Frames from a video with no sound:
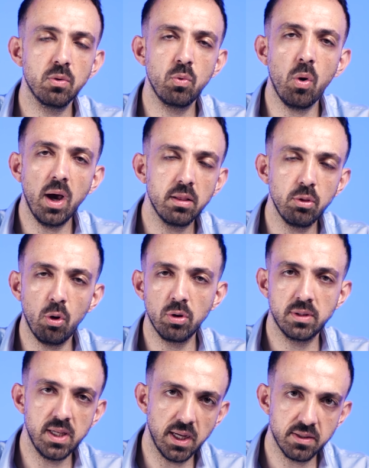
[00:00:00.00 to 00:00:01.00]
quite long
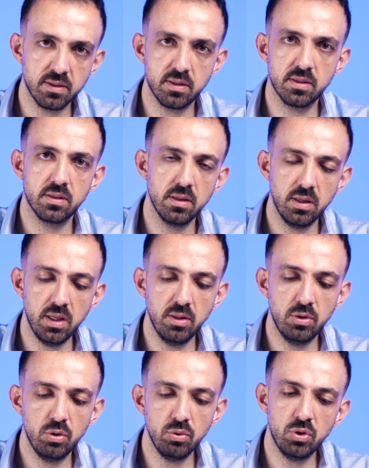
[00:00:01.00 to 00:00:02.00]
texts
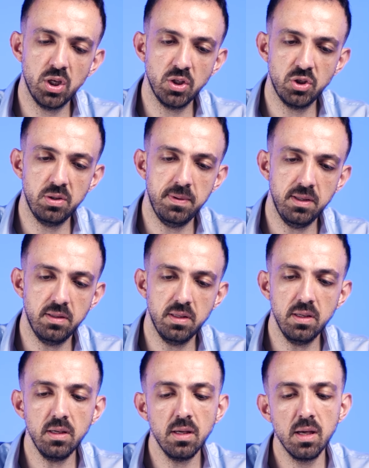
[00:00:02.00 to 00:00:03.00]
into
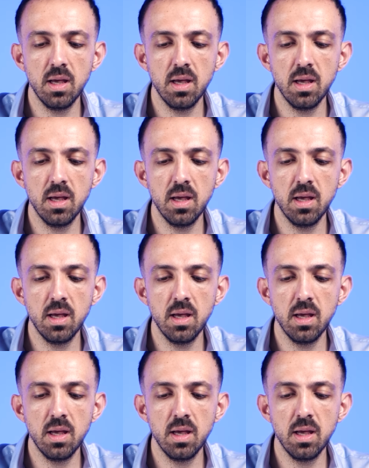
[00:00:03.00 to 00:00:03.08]
ChatGPT,